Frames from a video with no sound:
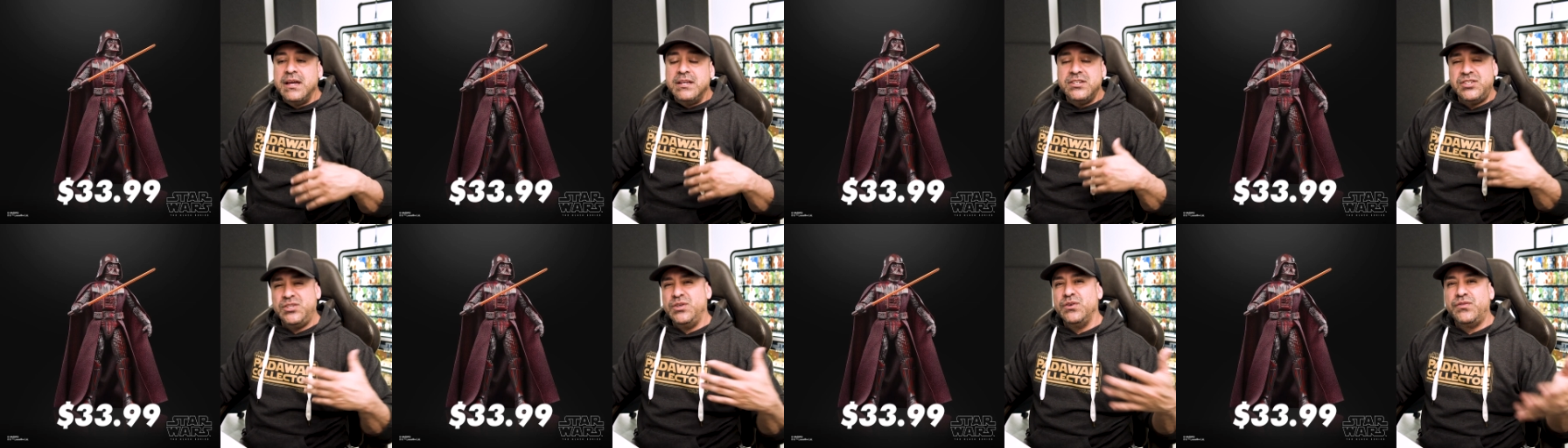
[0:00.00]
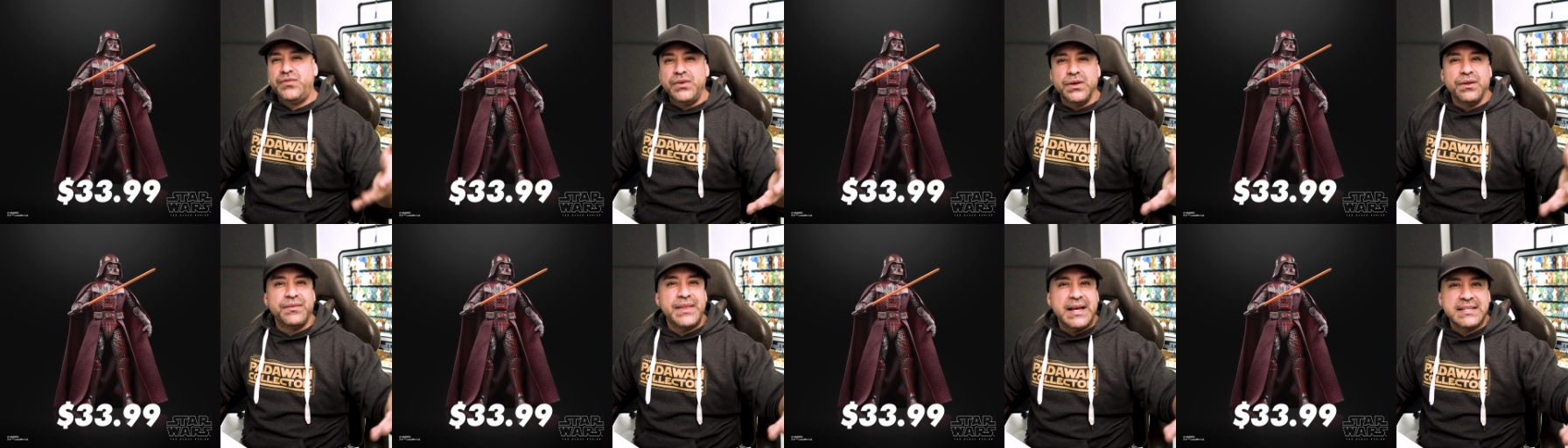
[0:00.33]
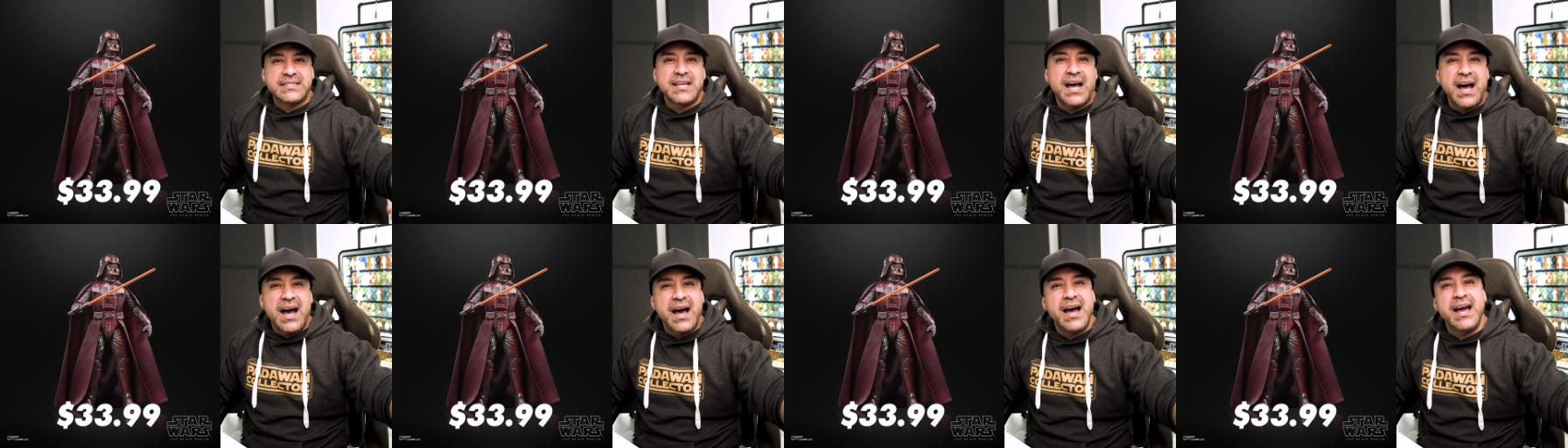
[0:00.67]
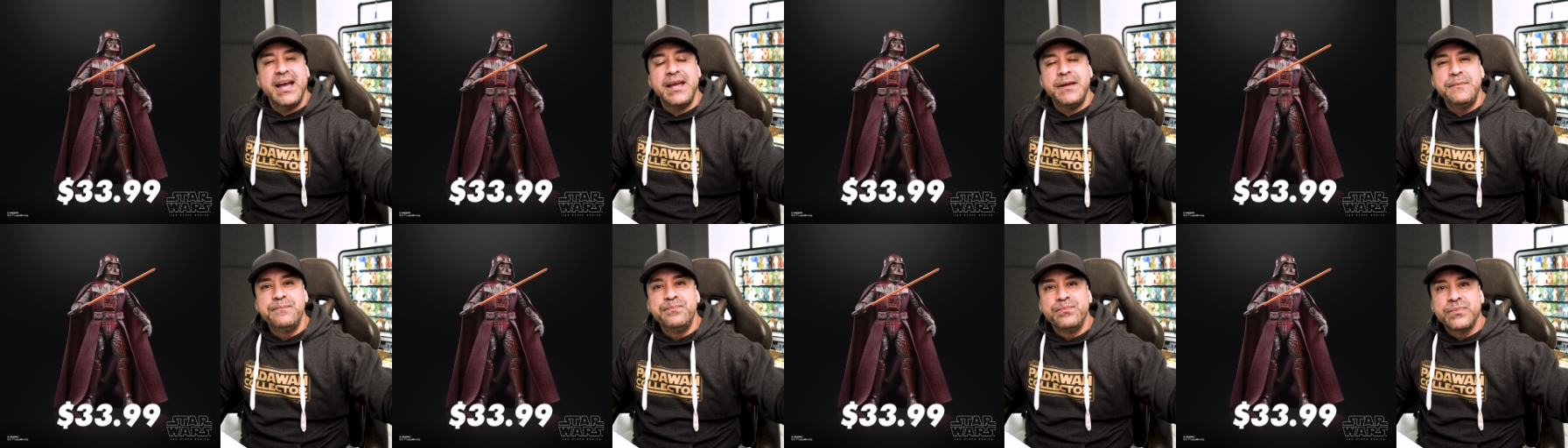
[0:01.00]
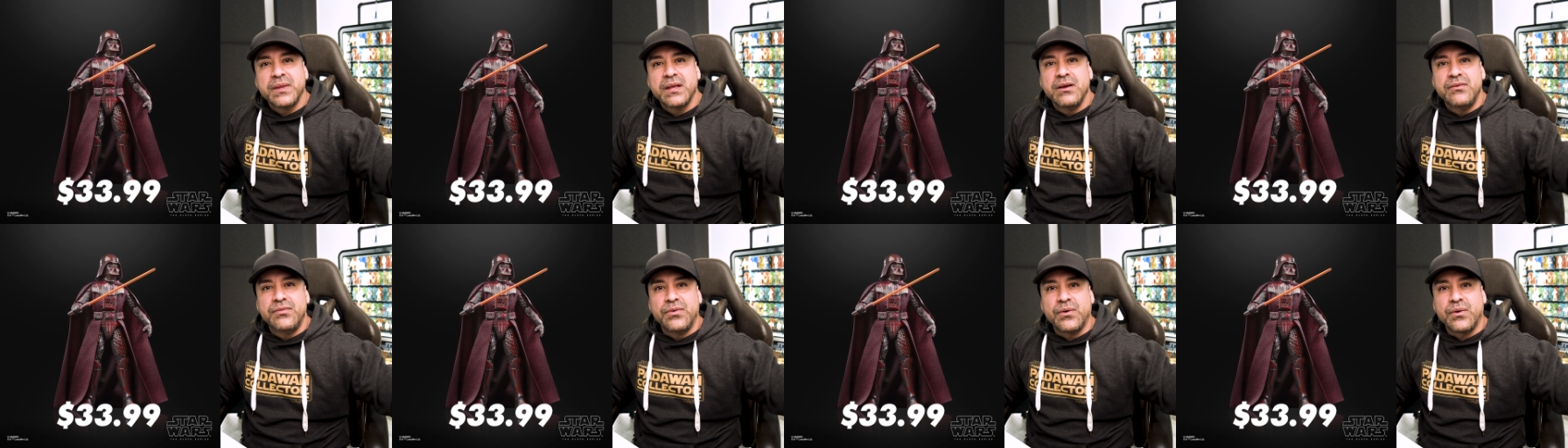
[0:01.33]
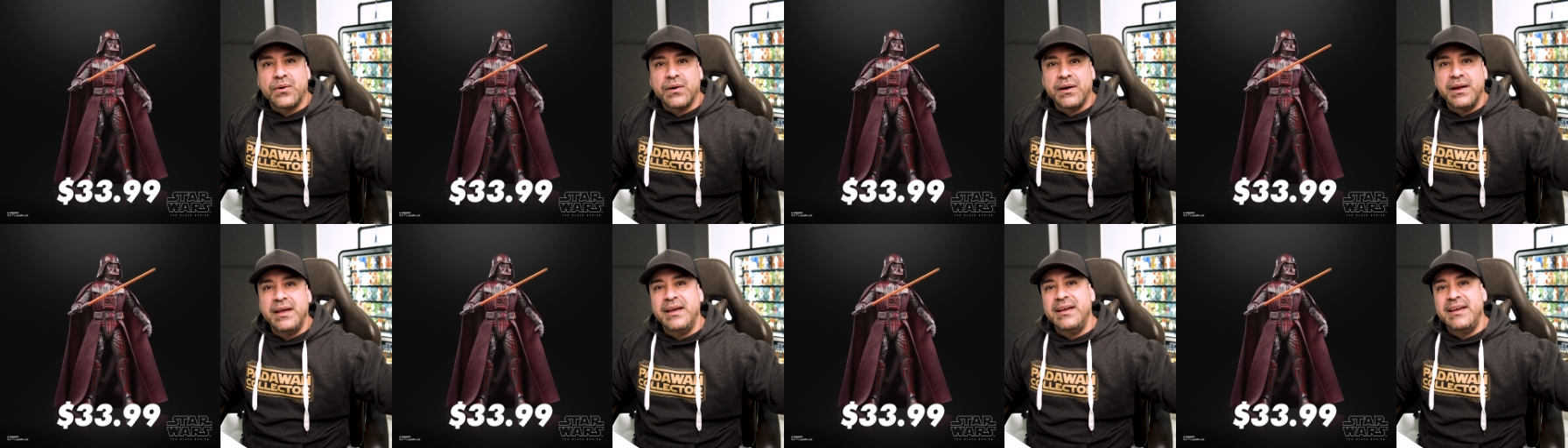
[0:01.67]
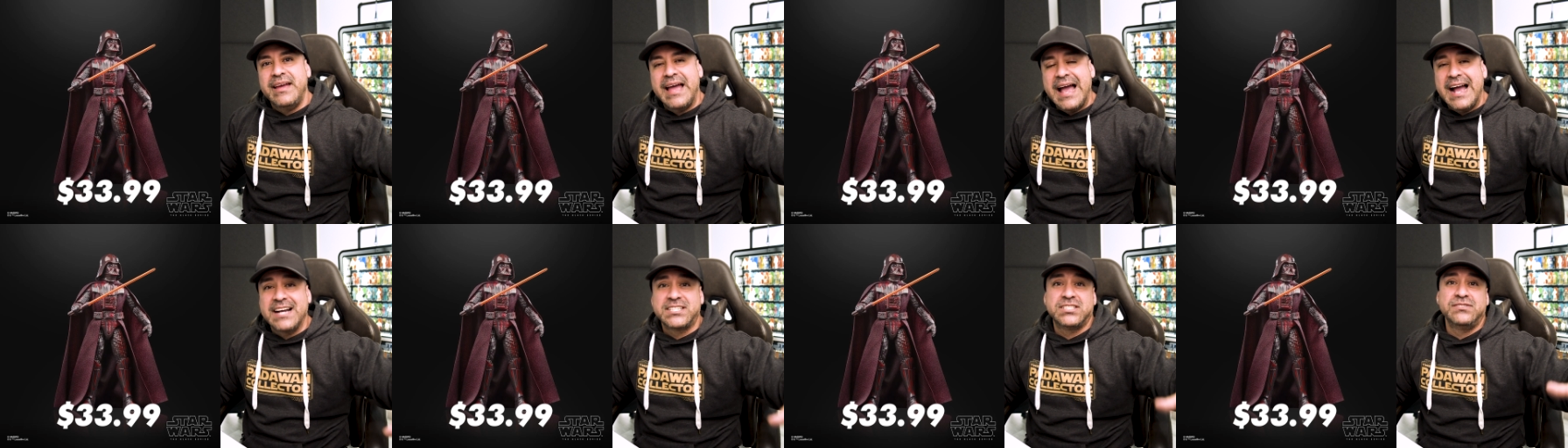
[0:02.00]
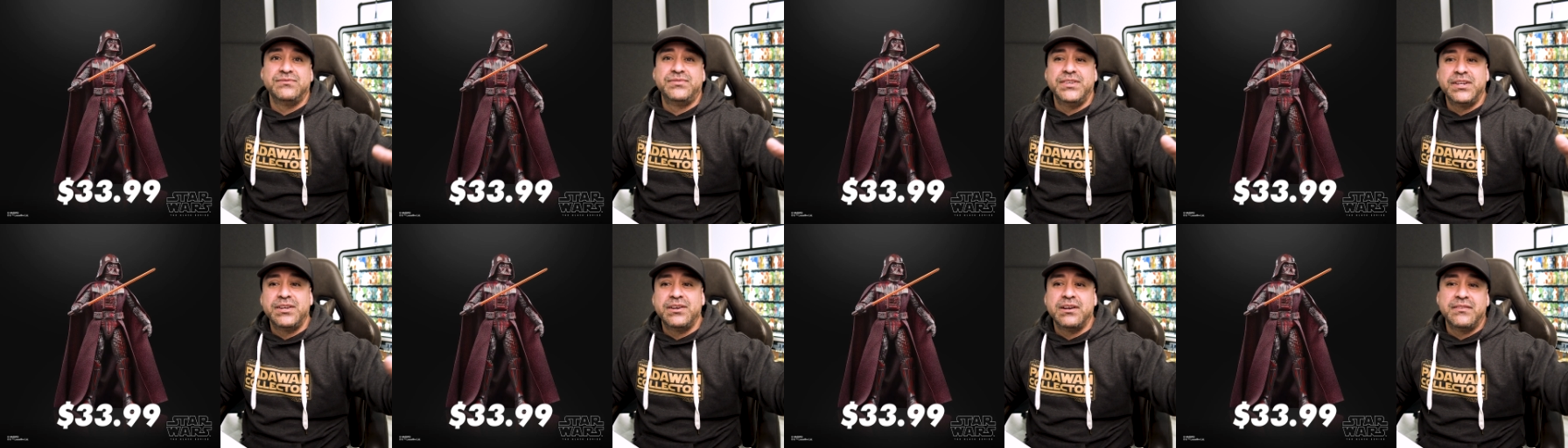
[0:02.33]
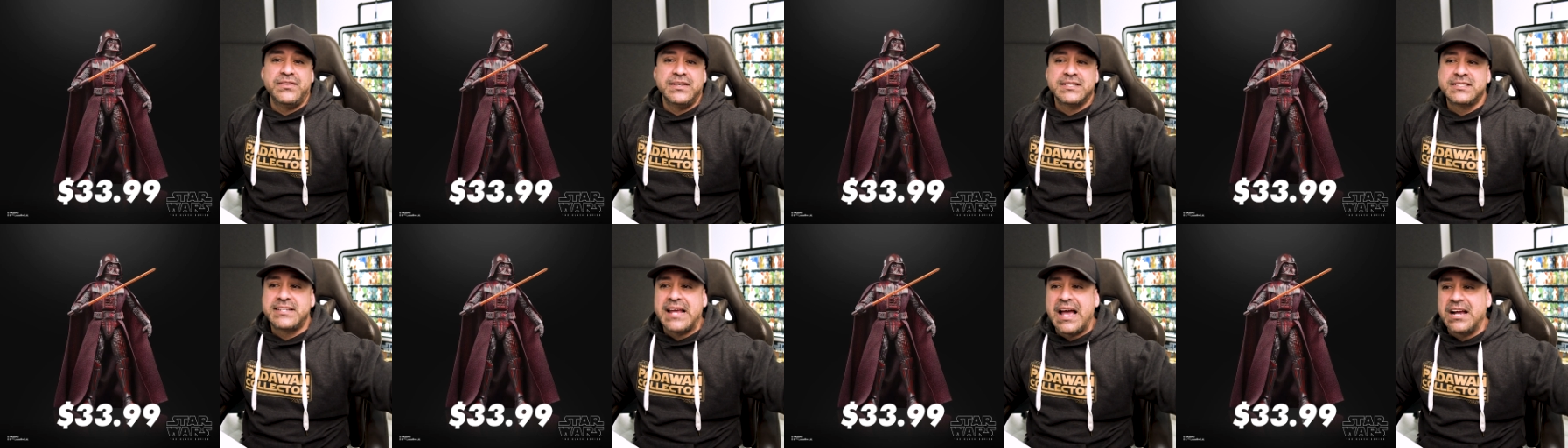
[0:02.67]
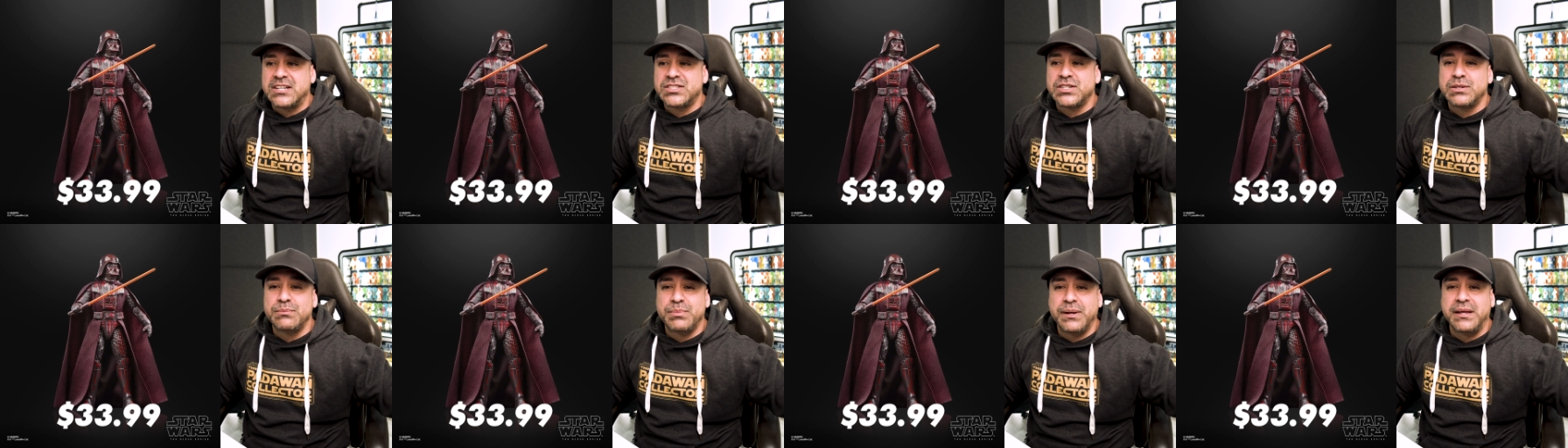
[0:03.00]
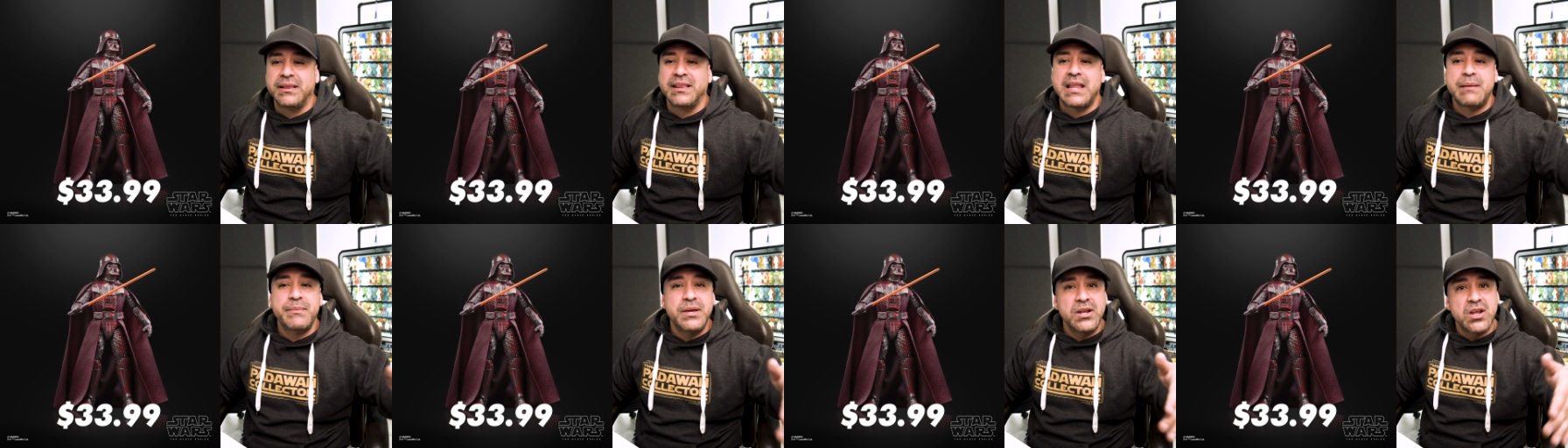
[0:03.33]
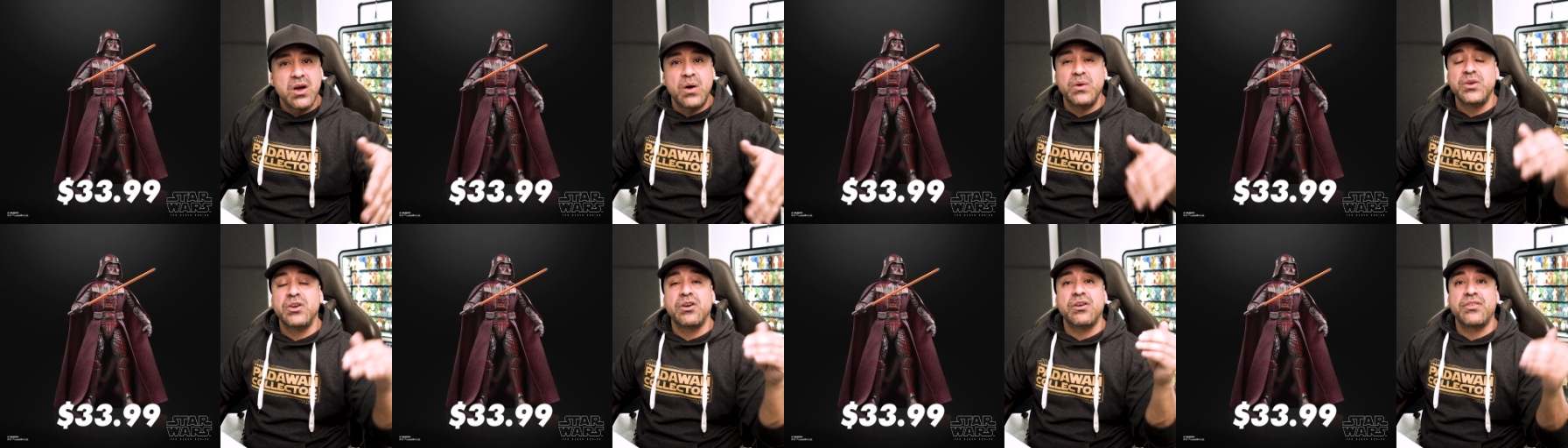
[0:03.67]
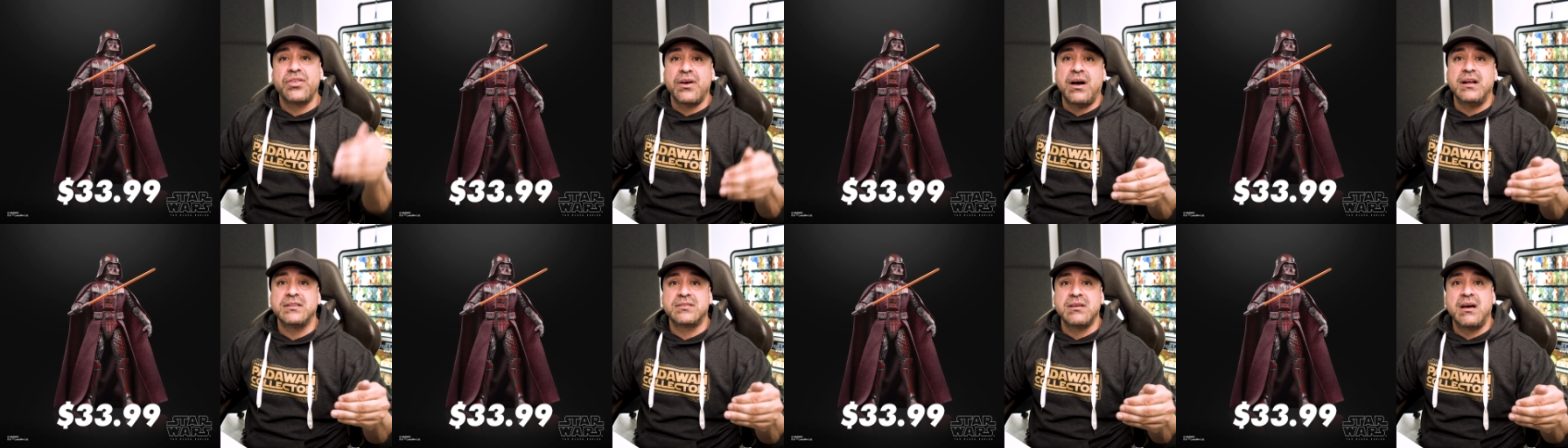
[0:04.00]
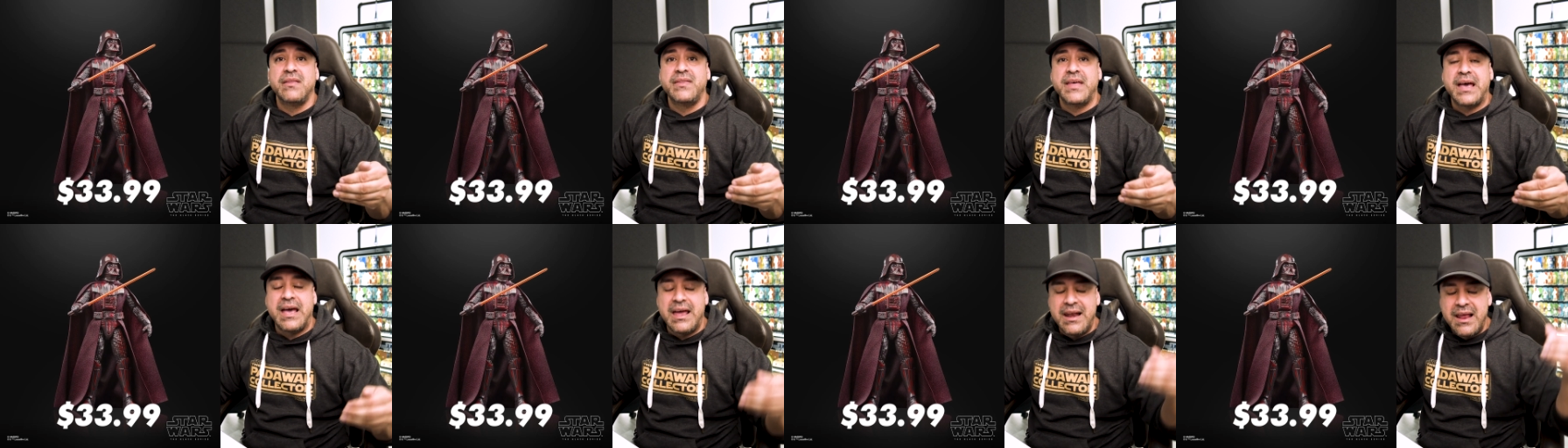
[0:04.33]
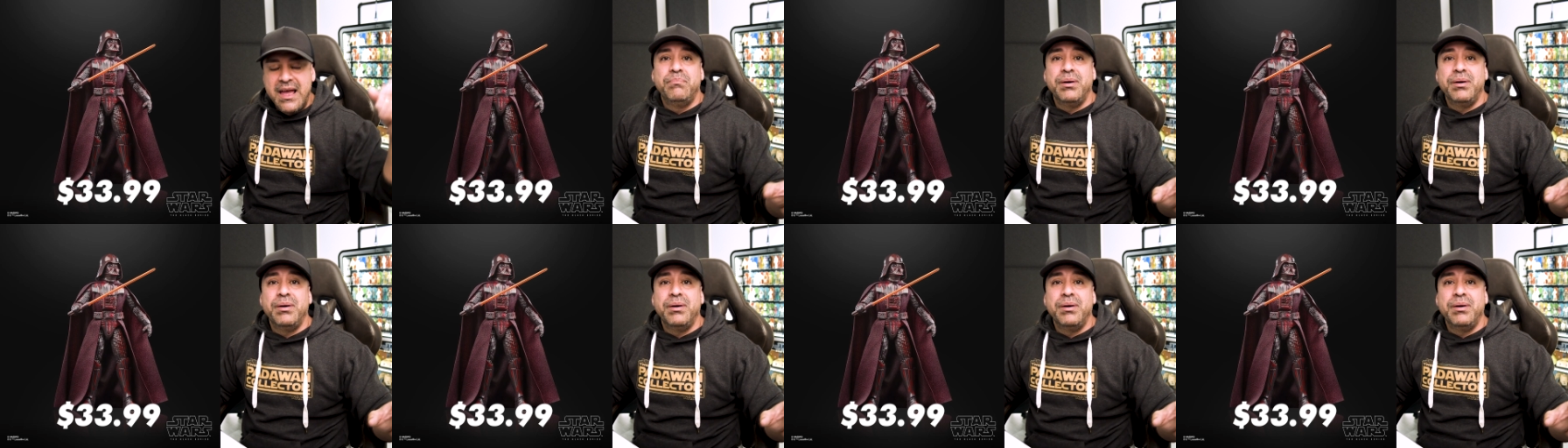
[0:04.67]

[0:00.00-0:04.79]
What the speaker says: do you feel that's high for an action figure of this stature? But let me know your thoughts on that.